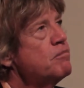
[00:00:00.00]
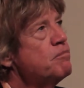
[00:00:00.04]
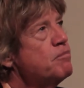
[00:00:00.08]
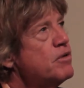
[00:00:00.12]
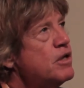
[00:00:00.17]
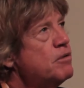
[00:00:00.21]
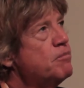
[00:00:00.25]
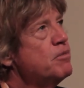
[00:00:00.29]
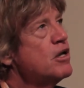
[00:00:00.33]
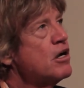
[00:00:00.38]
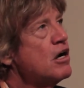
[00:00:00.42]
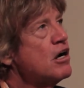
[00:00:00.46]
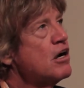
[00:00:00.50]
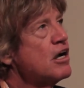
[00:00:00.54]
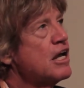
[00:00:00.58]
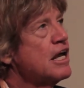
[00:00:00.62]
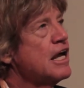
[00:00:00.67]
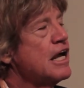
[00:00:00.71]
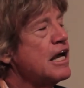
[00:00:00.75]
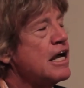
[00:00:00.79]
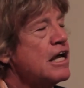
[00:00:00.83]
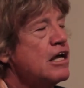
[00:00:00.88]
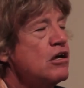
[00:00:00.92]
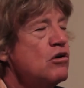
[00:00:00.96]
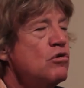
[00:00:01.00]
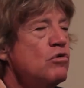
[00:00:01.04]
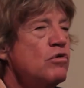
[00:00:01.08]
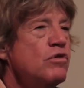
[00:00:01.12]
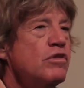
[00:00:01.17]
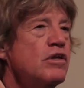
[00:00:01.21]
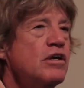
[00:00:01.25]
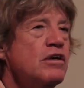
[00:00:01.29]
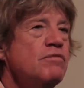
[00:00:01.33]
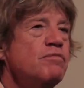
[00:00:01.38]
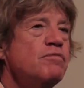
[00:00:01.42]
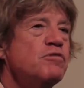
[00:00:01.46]
BBRK, who were
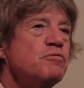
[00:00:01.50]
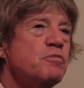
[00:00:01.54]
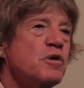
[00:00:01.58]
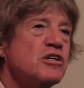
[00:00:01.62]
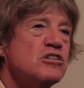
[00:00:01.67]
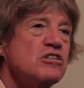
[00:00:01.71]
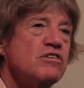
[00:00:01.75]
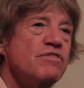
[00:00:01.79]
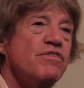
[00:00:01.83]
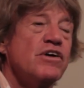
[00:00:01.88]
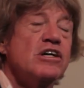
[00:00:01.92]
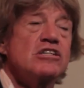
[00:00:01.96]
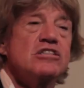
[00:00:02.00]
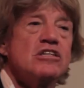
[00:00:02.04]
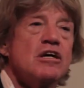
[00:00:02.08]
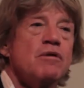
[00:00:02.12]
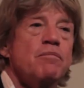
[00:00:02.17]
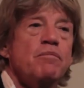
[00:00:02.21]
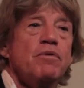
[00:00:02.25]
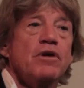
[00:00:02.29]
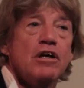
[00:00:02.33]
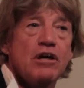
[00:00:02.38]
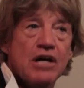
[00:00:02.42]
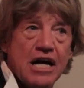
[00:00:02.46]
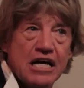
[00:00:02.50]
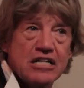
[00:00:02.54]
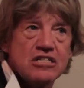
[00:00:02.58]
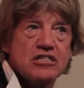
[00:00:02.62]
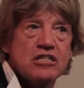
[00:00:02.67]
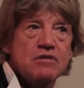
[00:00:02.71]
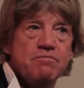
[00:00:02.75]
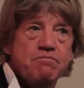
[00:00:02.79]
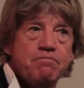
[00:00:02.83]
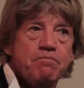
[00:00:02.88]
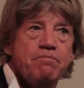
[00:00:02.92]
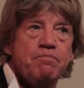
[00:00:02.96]
the special effects company that
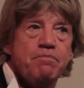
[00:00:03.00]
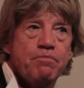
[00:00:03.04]
actually